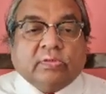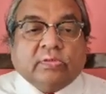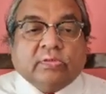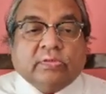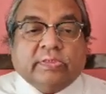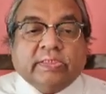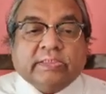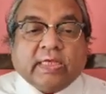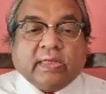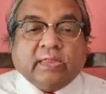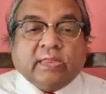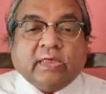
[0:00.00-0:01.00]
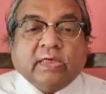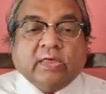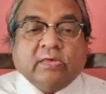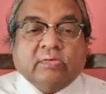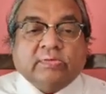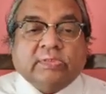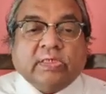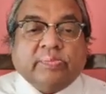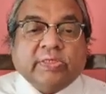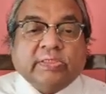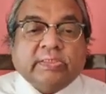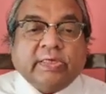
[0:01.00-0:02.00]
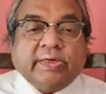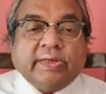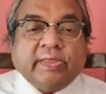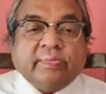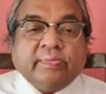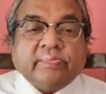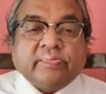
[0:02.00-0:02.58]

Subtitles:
these are the curves representing